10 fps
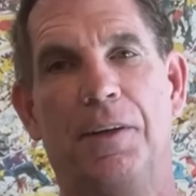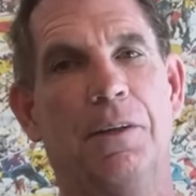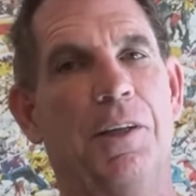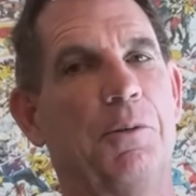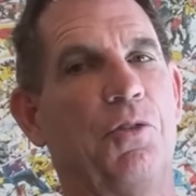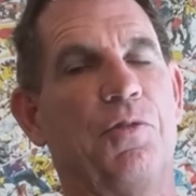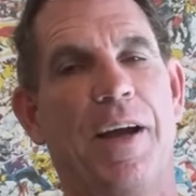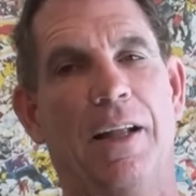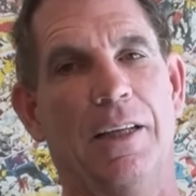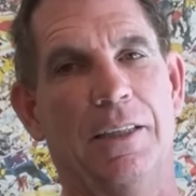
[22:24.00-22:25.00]
Theory, there was
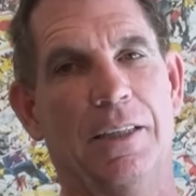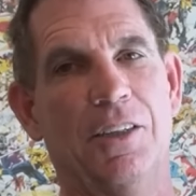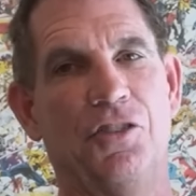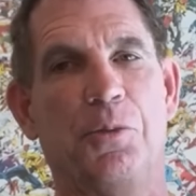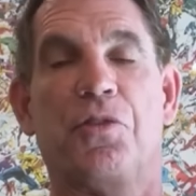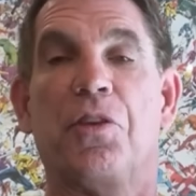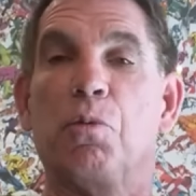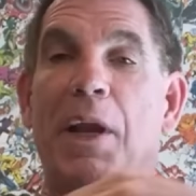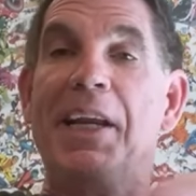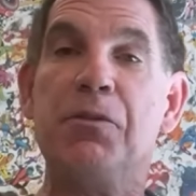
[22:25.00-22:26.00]
Fallon. She was the
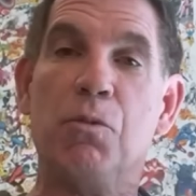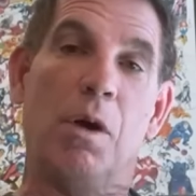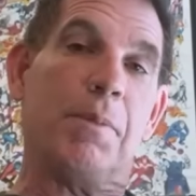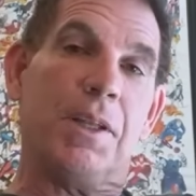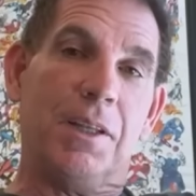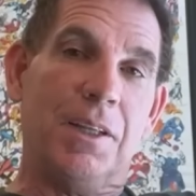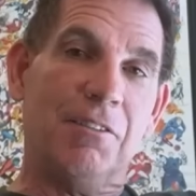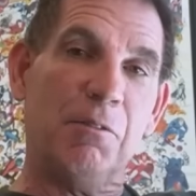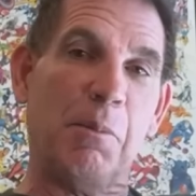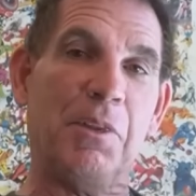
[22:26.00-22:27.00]
Rain Woman.
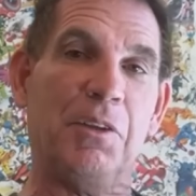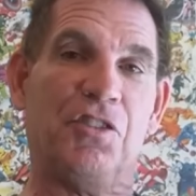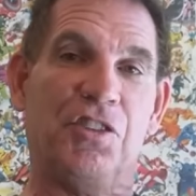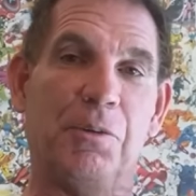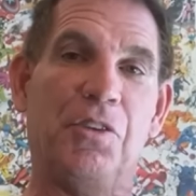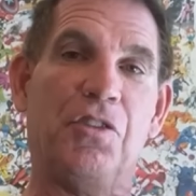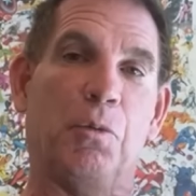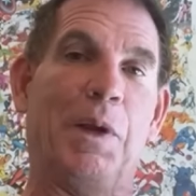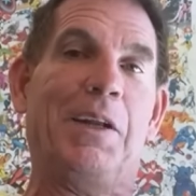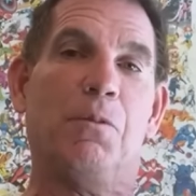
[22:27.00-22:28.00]
Remember that series,
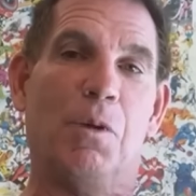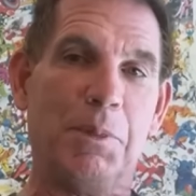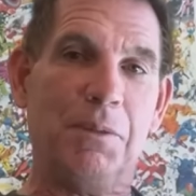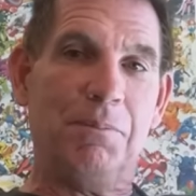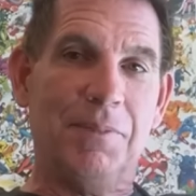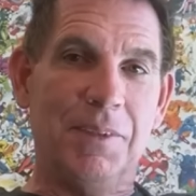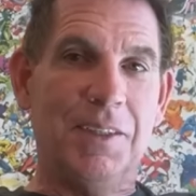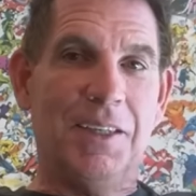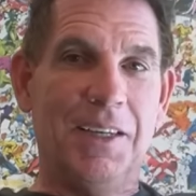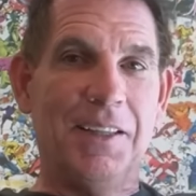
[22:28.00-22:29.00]
The Rain Woman?
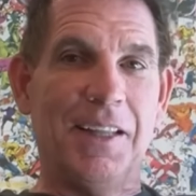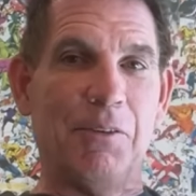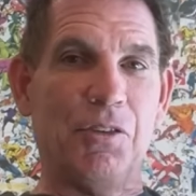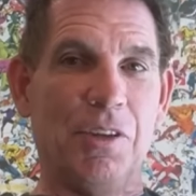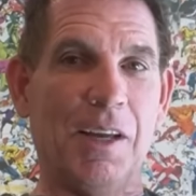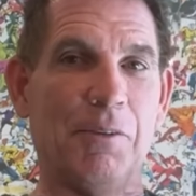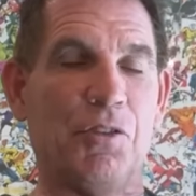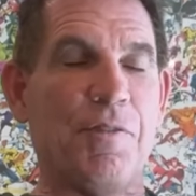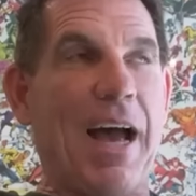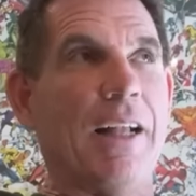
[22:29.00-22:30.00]
That that
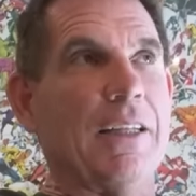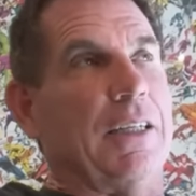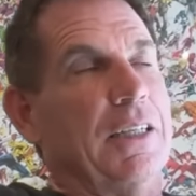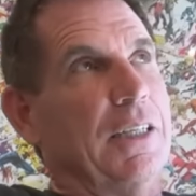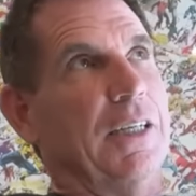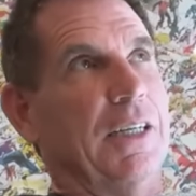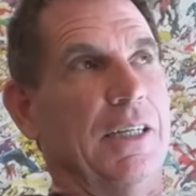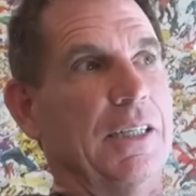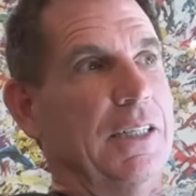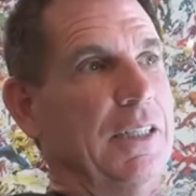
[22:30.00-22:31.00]
was Fallon.
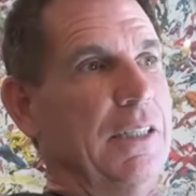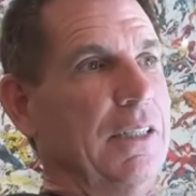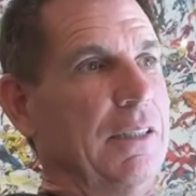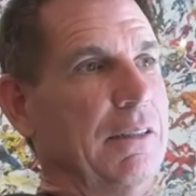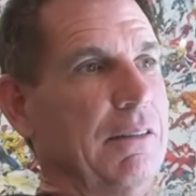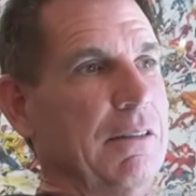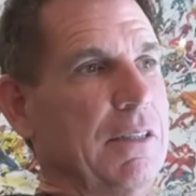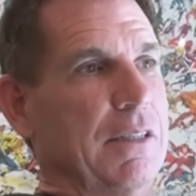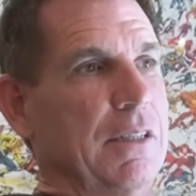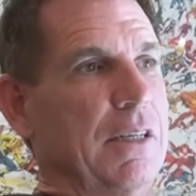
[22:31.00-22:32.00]
Uh,
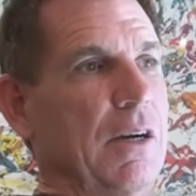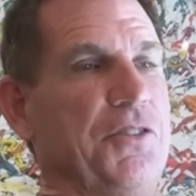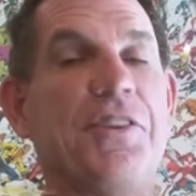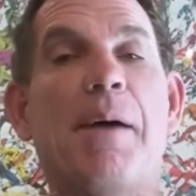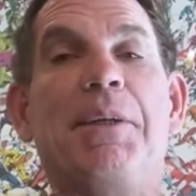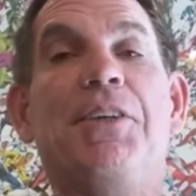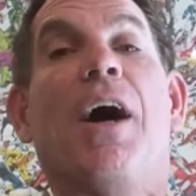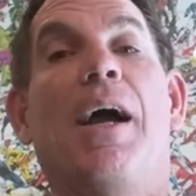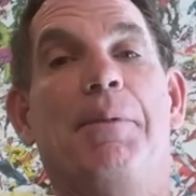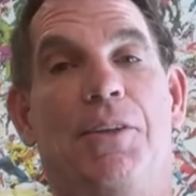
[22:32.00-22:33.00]
Debbie
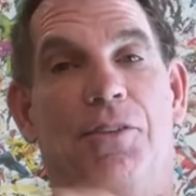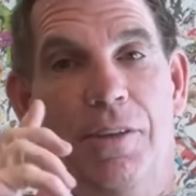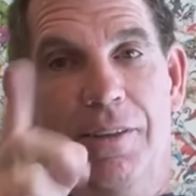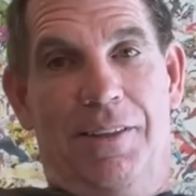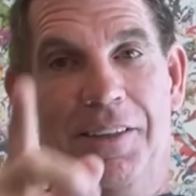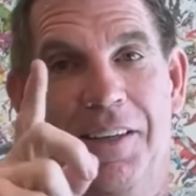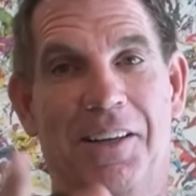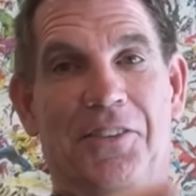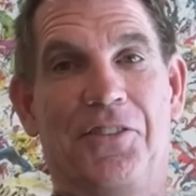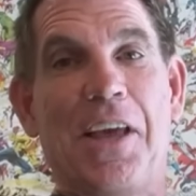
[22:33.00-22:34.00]
Diamond.
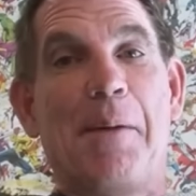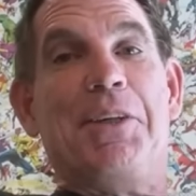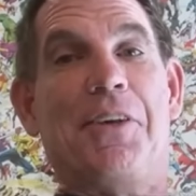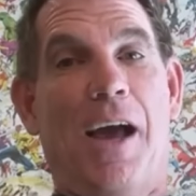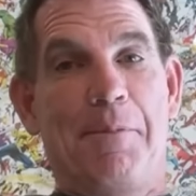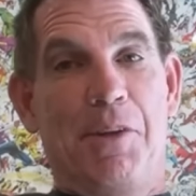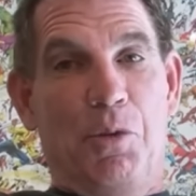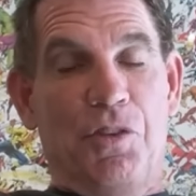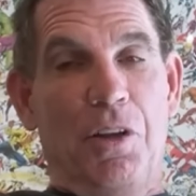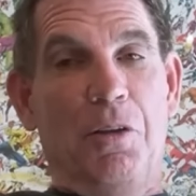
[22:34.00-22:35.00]
Debbie
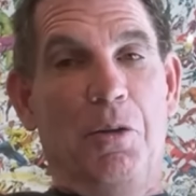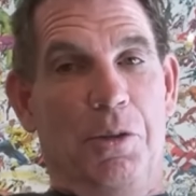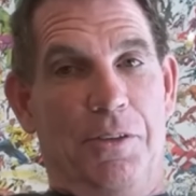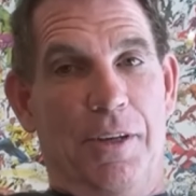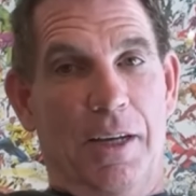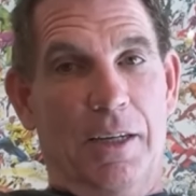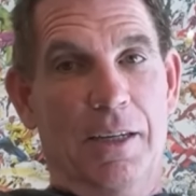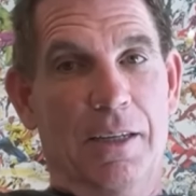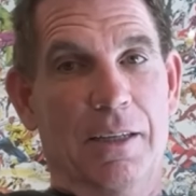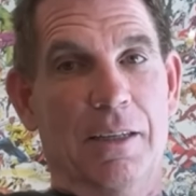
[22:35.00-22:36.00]
Diamond was a lunatic.